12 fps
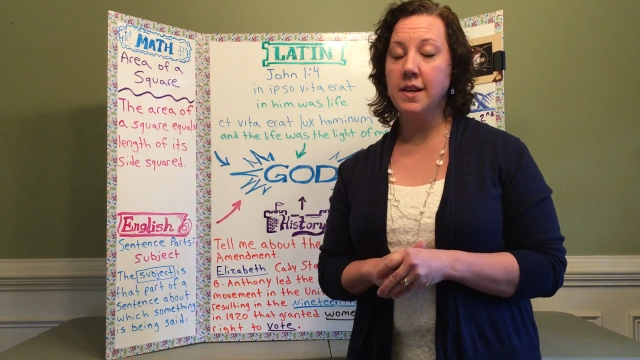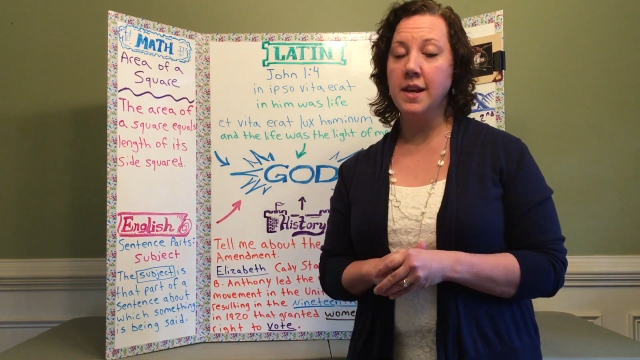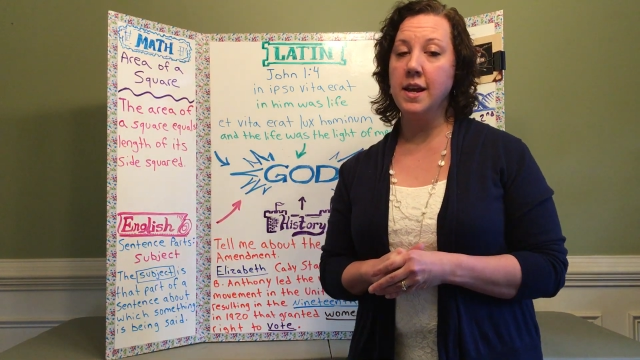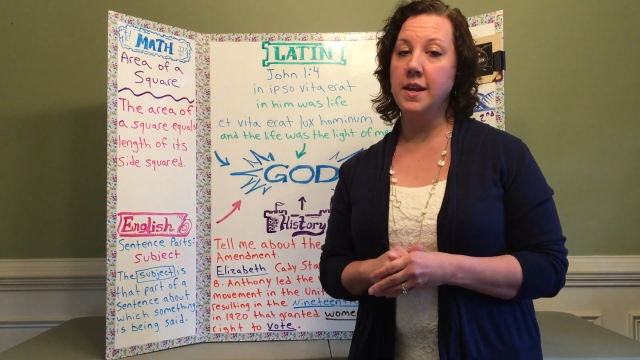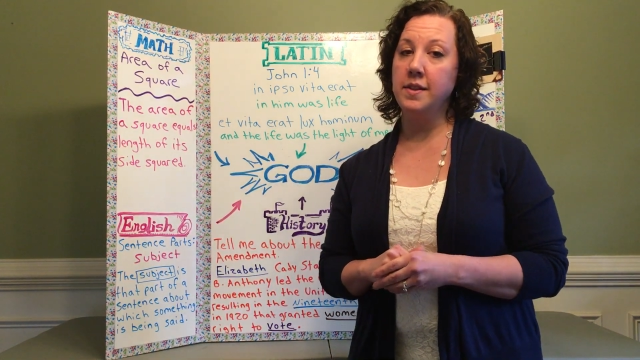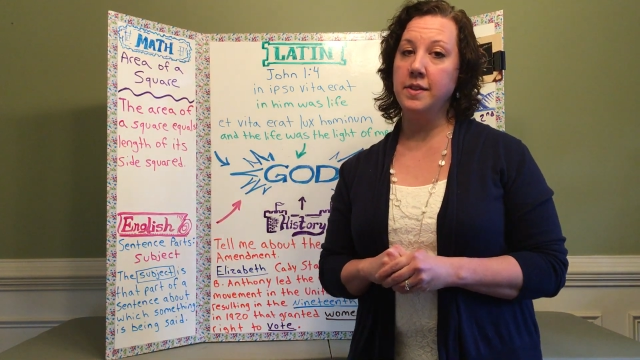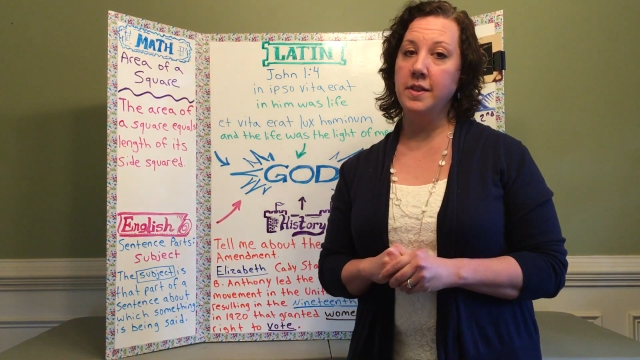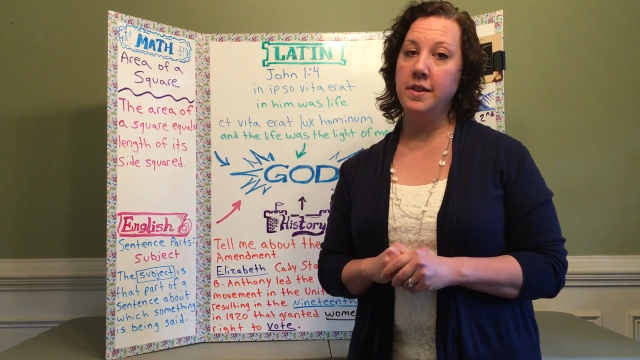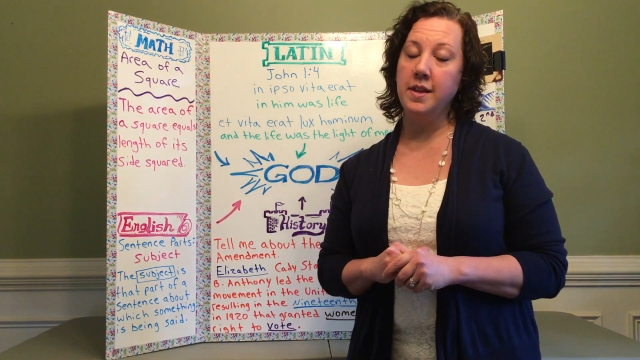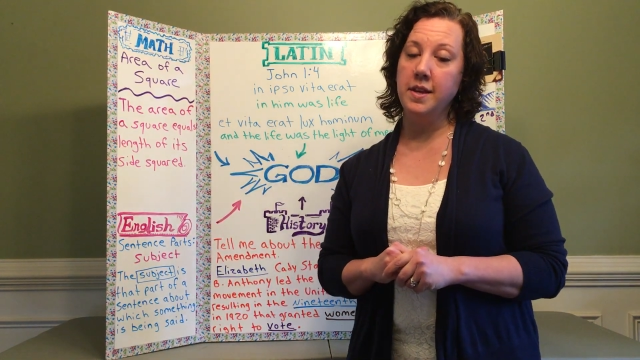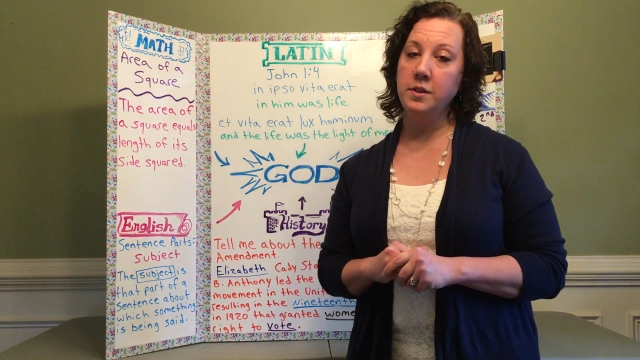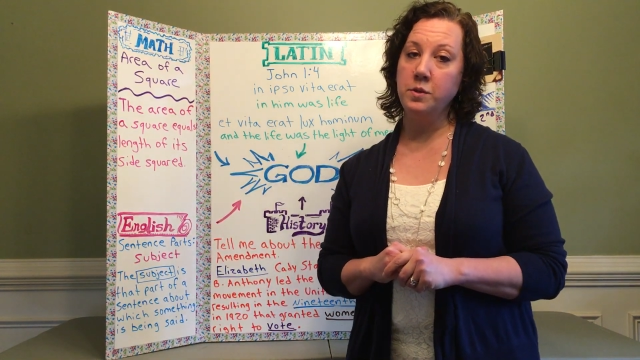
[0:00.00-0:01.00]
And
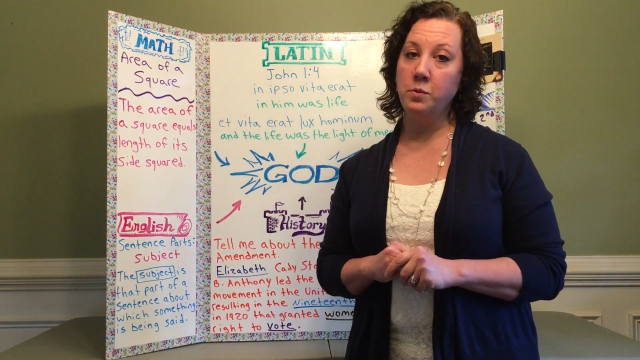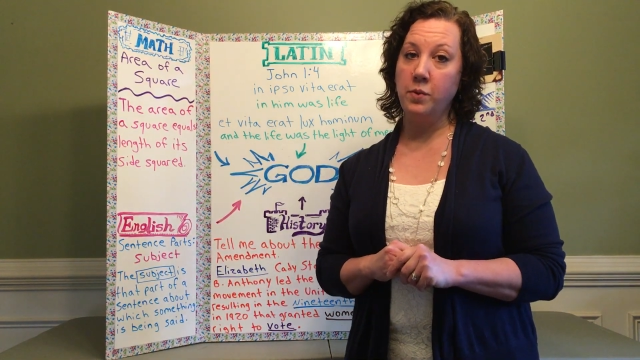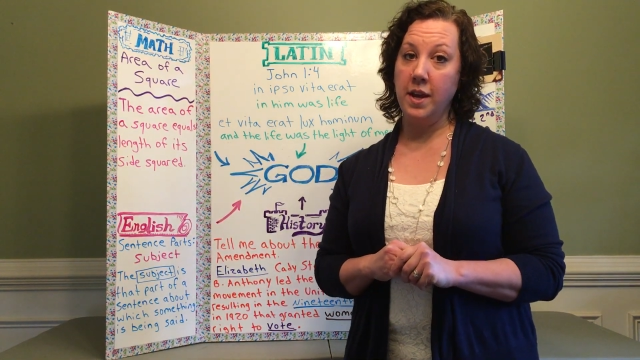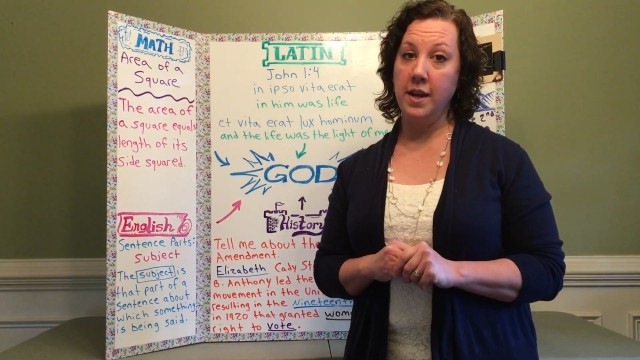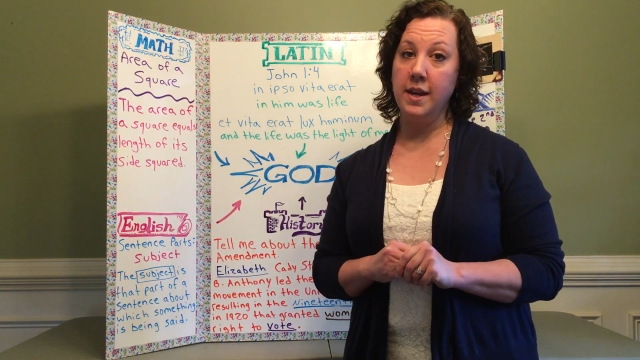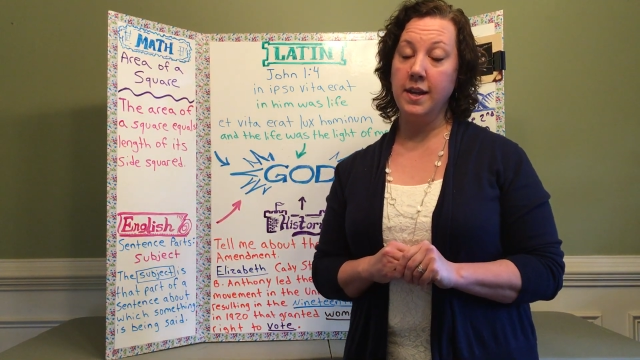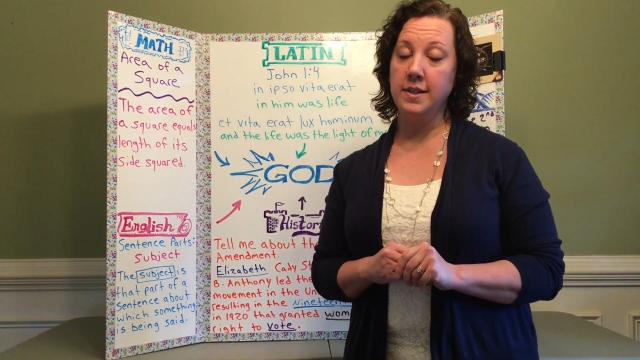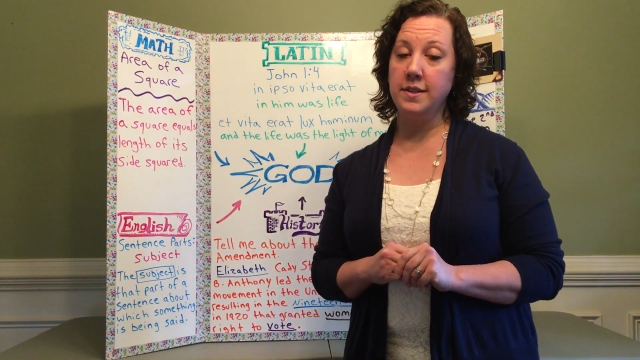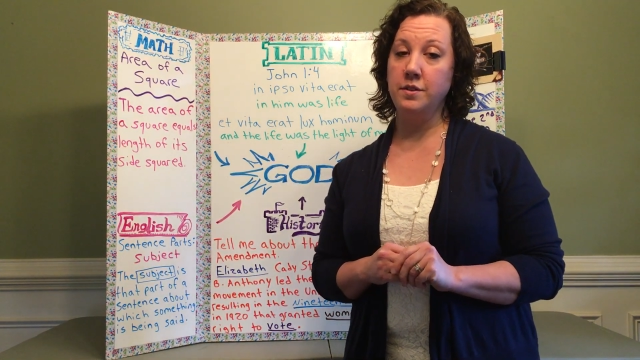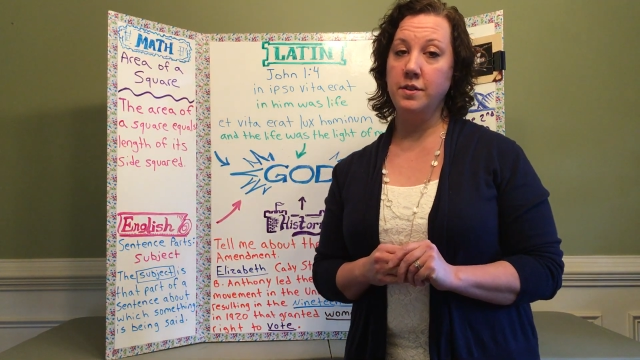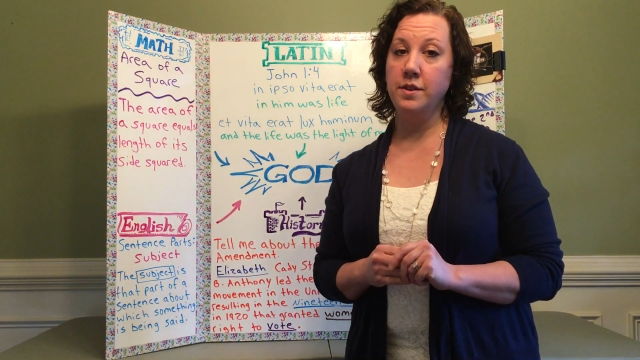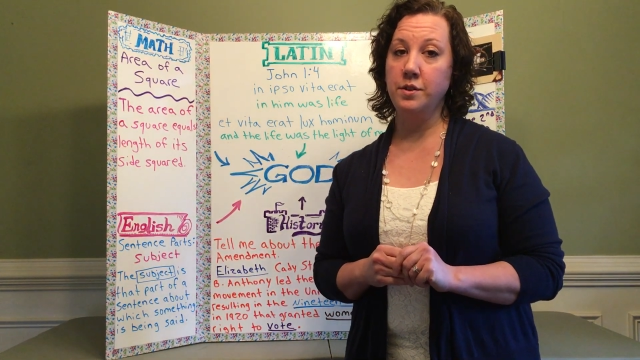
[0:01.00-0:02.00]
this week it's to the